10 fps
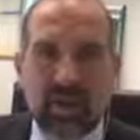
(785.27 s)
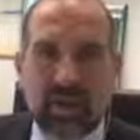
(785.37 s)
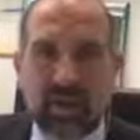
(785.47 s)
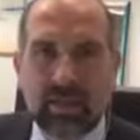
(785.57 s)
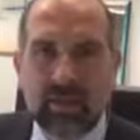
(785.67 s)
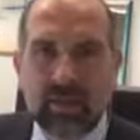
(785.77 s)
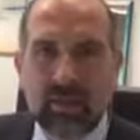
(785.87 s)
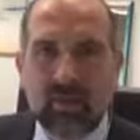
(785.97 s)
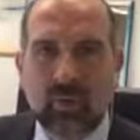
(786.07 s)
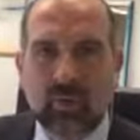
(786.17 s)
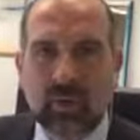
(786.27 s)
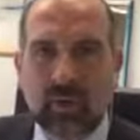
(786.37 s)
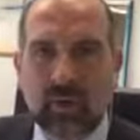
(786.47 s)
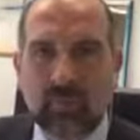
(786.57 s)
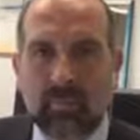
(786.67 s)
And so
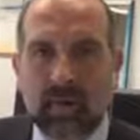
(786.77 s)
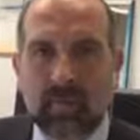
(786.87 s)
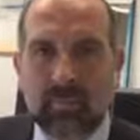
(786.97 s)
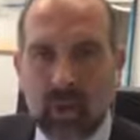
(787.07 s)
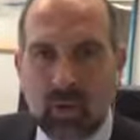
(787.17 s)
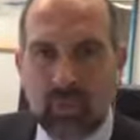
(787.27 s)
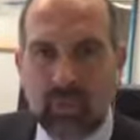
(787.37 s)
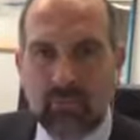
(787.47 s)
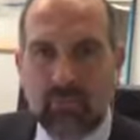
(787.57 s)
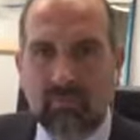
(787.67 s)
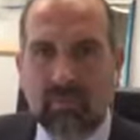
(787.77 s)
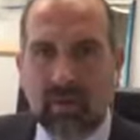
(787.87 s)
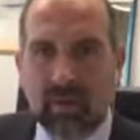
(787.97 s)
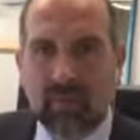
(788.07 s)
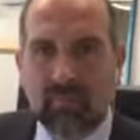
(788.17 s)
at the moment,
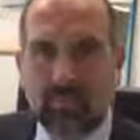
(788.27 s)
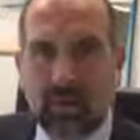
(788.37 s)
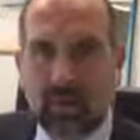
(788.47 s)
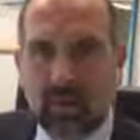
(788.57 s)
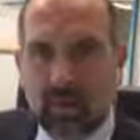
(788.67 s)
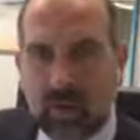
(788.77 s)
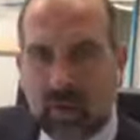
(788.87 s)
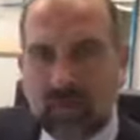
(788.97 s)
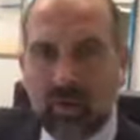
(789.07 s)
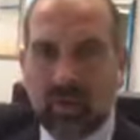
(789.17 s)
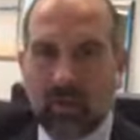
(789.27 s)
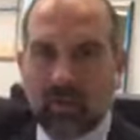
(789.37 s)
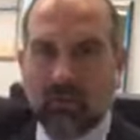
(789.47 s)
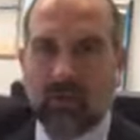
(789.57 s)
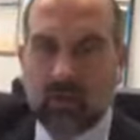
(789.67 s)
you know,
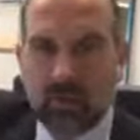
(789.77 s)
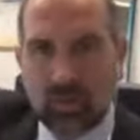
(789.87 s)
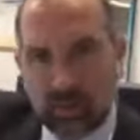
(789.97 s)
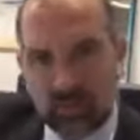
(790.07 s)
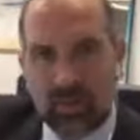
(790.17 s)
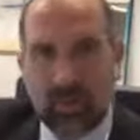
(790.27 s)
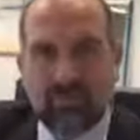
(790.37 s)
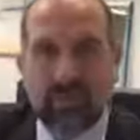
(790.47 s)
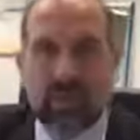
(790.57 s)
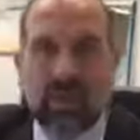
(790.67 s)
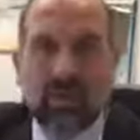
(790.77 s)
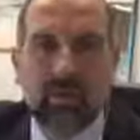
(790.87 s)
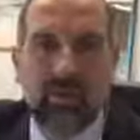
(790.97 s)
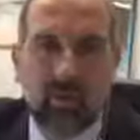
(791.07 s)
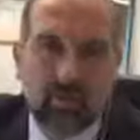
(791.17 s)
I've just got Effie
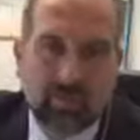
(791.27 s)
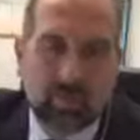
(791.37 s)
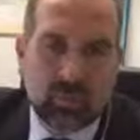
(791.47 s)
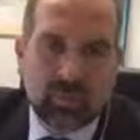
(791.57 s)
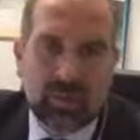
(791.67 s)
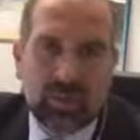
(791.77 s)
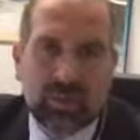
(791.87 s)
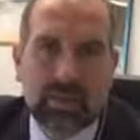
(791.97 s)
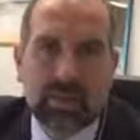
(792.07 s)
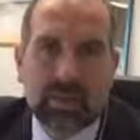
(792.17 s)
here, I've got Paul Tully